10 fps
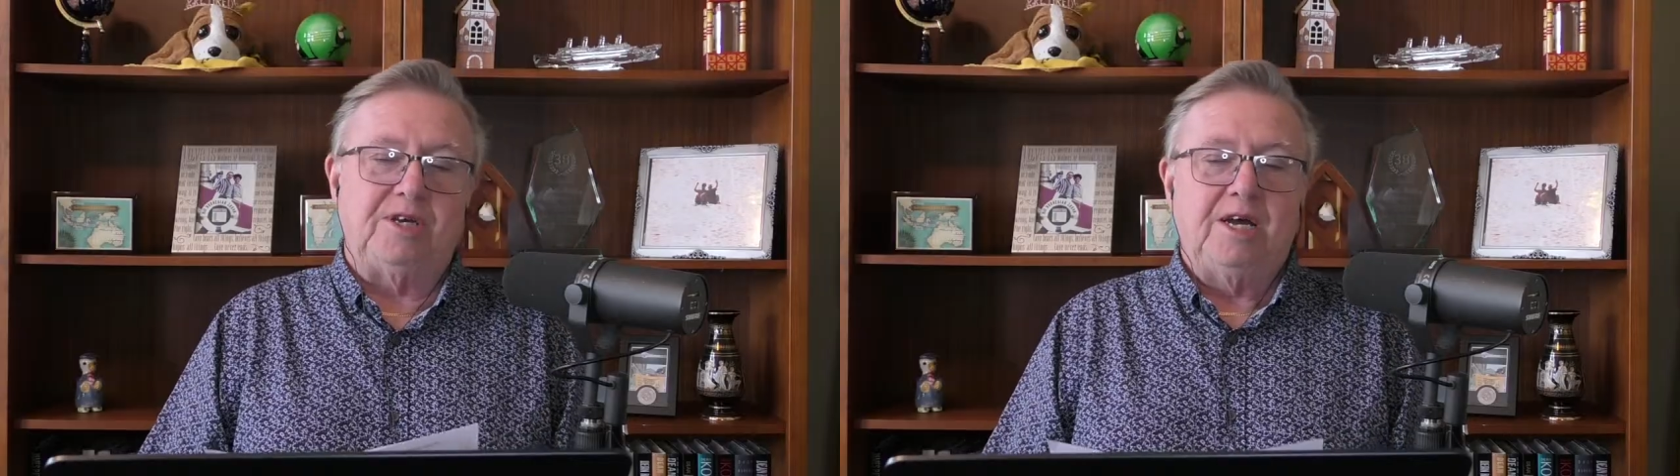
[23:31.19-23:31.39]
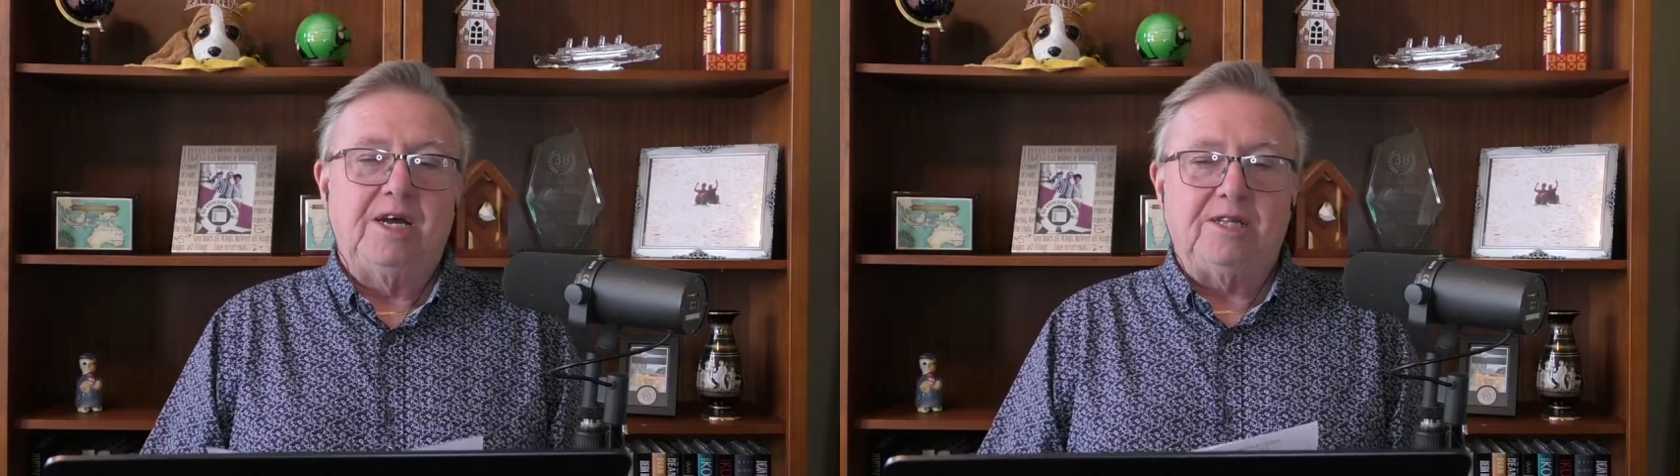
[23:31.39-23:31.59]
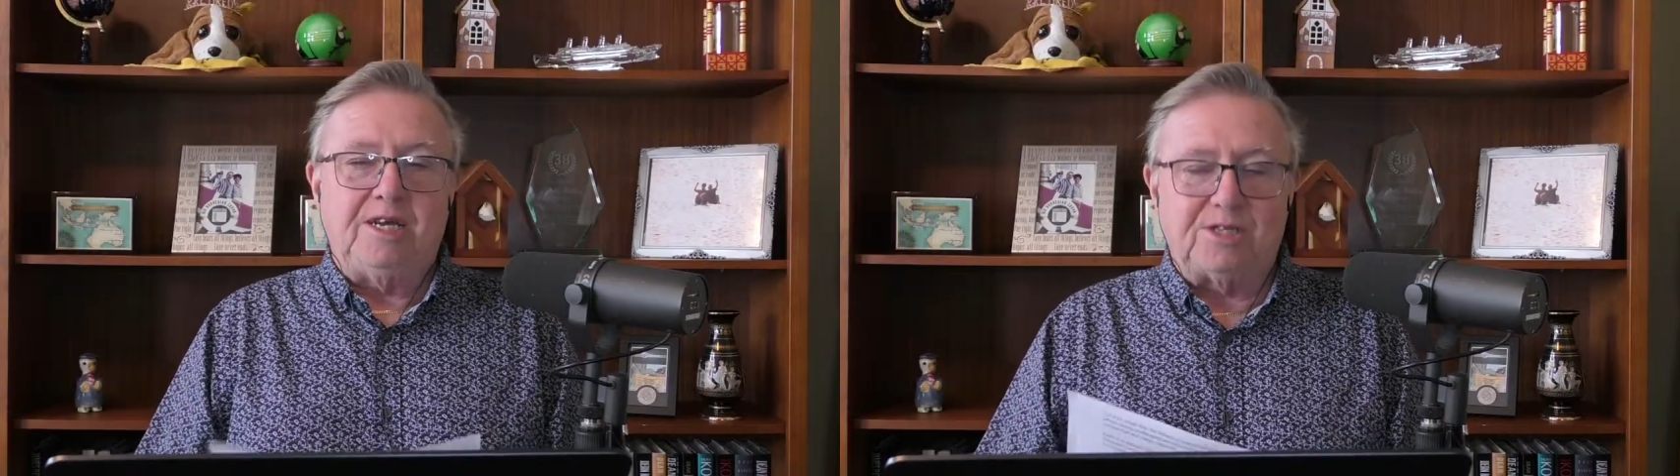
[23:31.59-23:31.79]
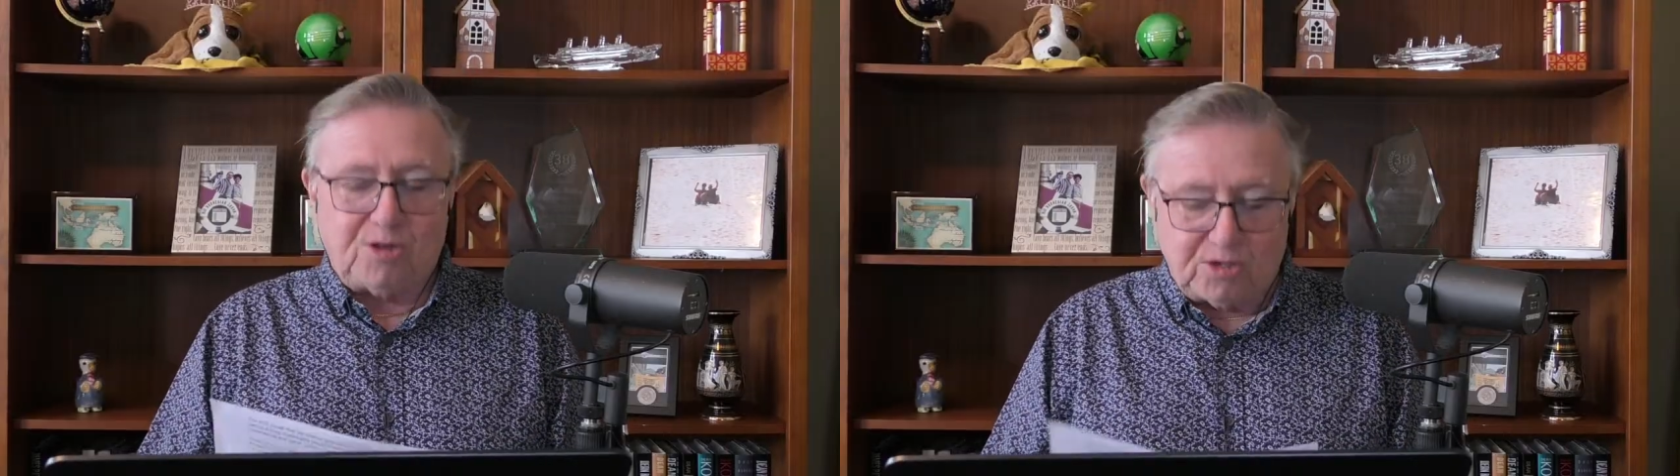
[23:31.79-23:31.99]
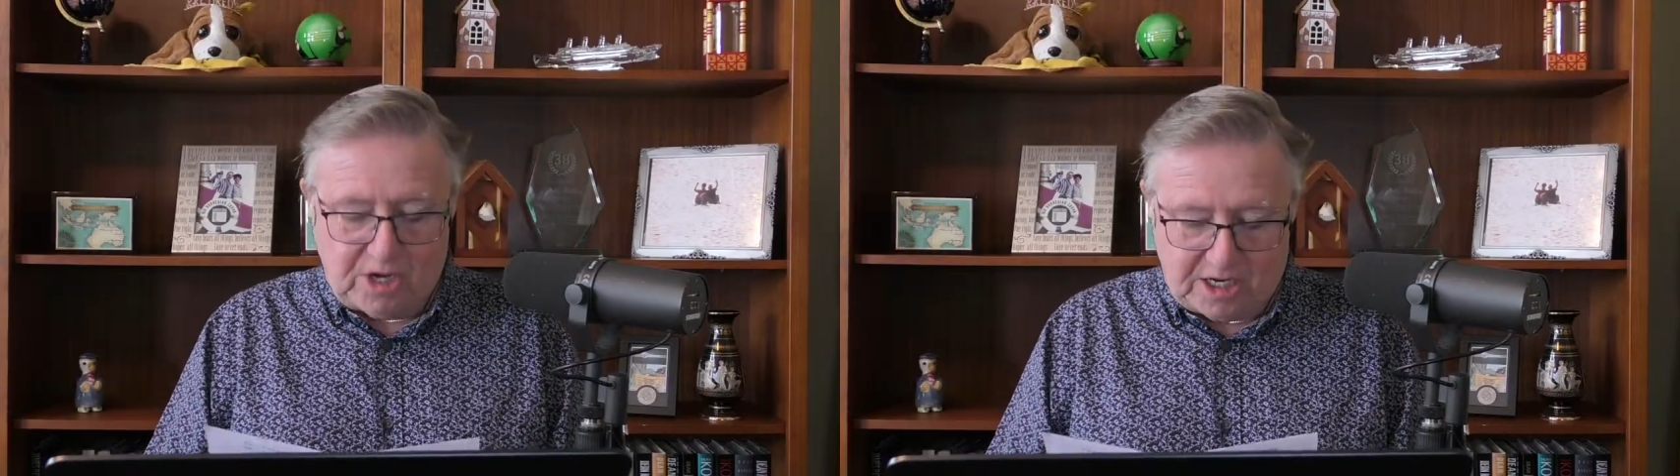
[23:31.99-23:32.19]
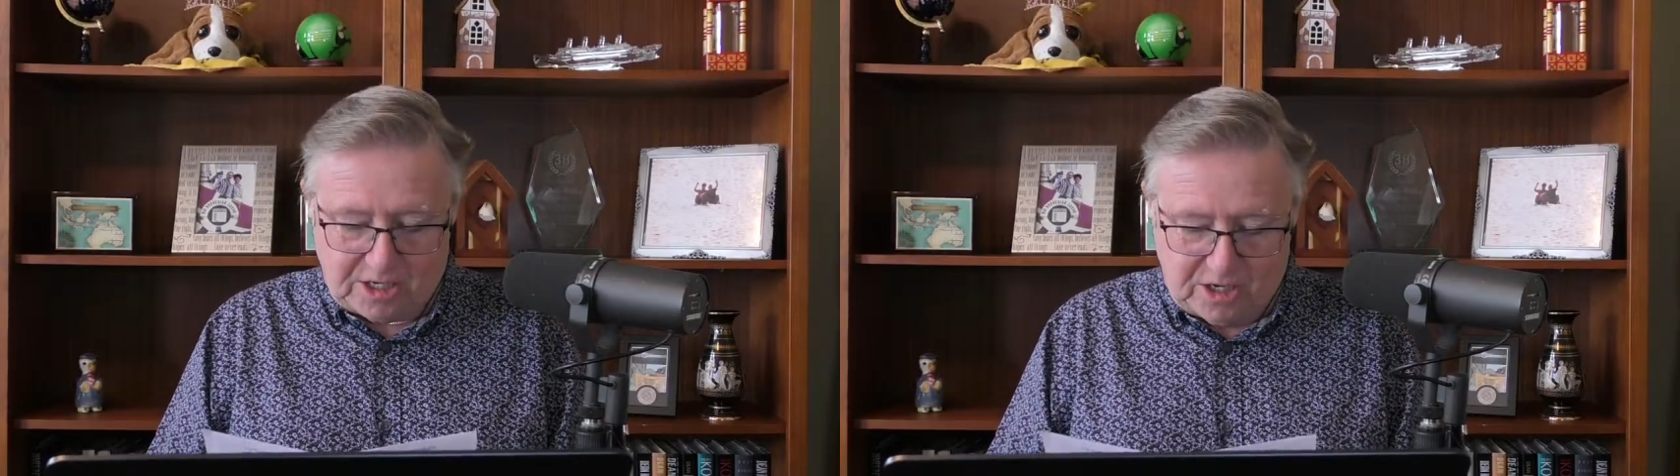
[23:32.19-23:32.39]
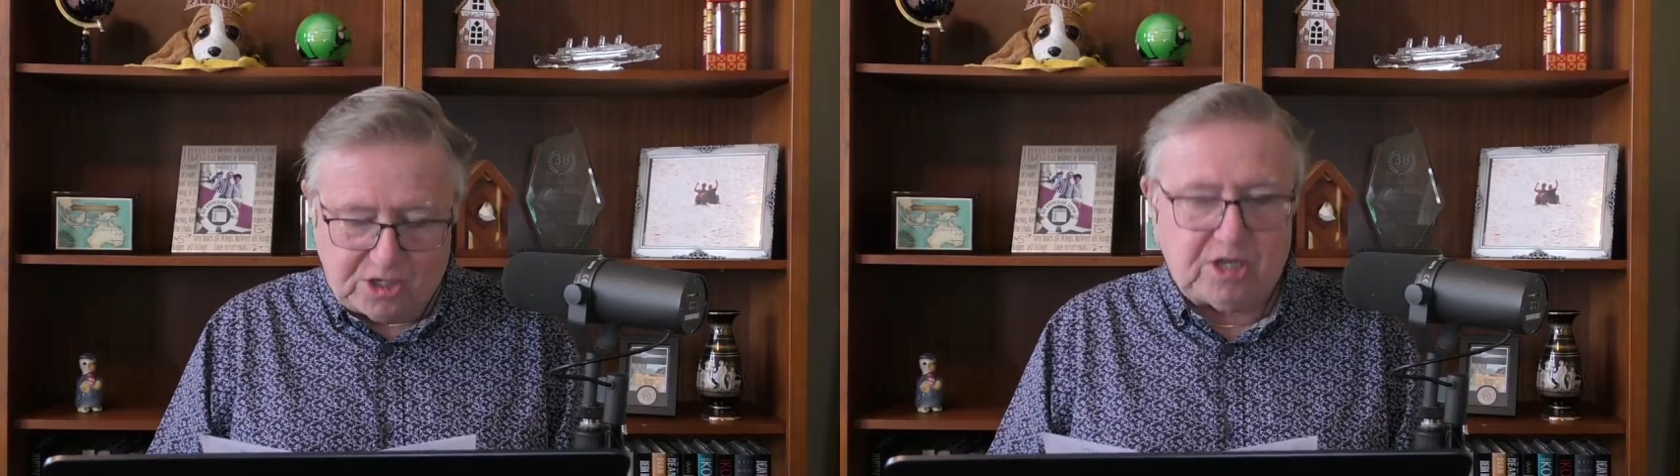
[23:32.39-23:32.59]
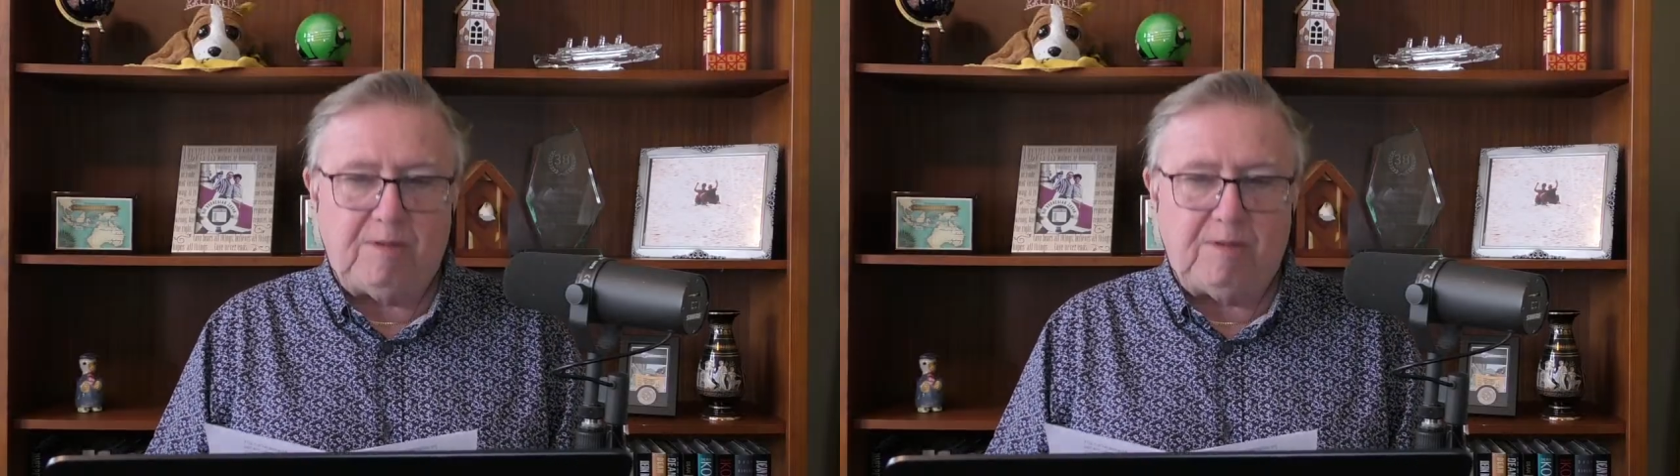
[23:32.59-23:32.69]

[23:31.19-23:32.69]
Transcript: The Association of Cheap